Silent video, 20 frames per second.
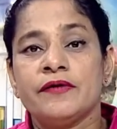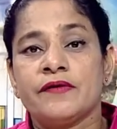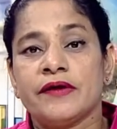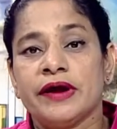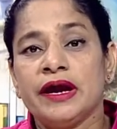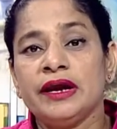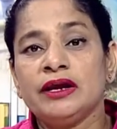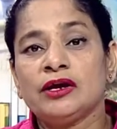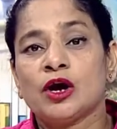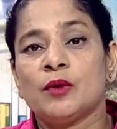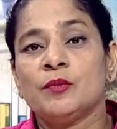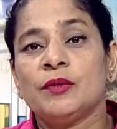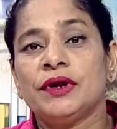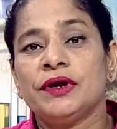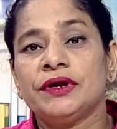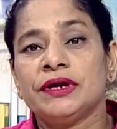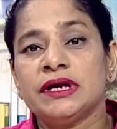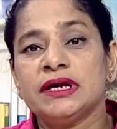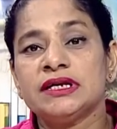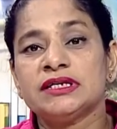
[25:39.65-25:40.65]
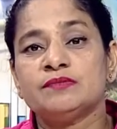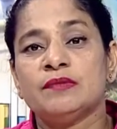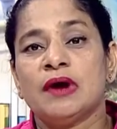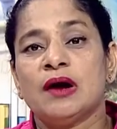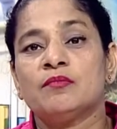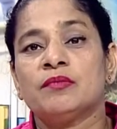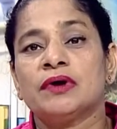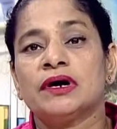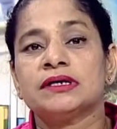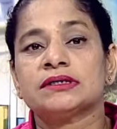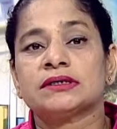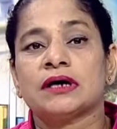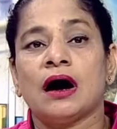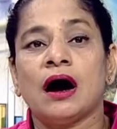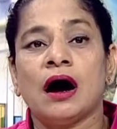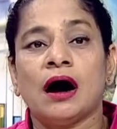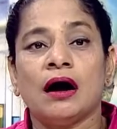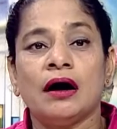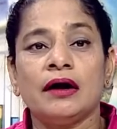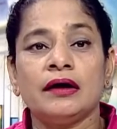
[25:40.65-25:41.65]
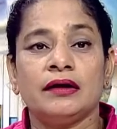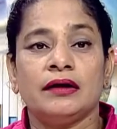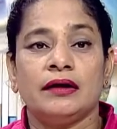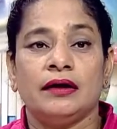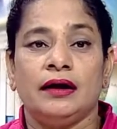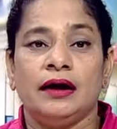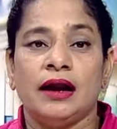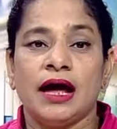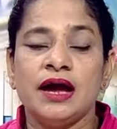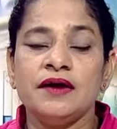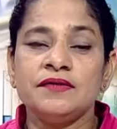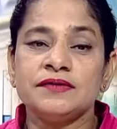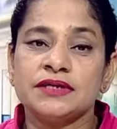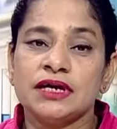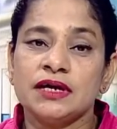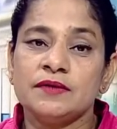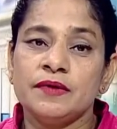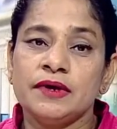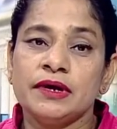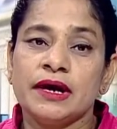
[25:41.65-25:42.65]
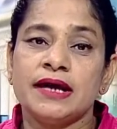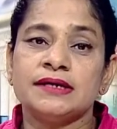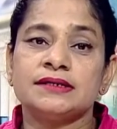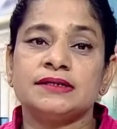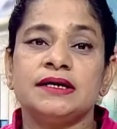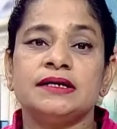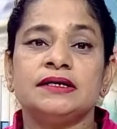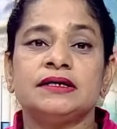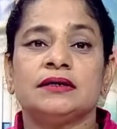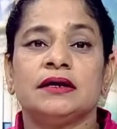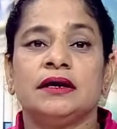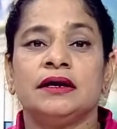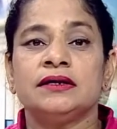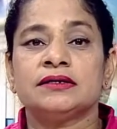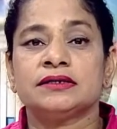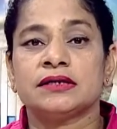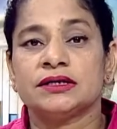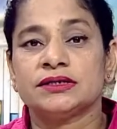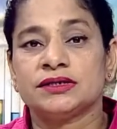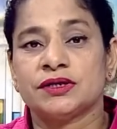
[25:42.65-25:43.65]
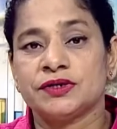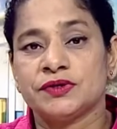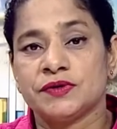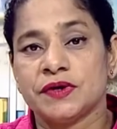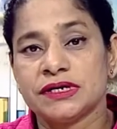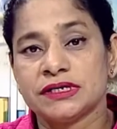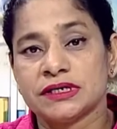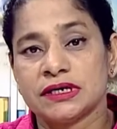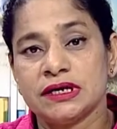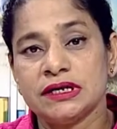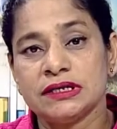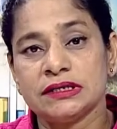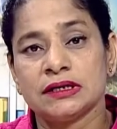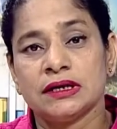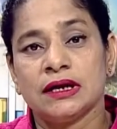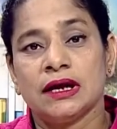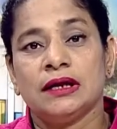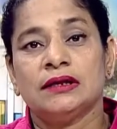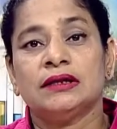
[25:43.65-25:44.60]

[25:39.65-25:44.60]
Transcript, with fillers: Trained communities members are life saving asset in such situations.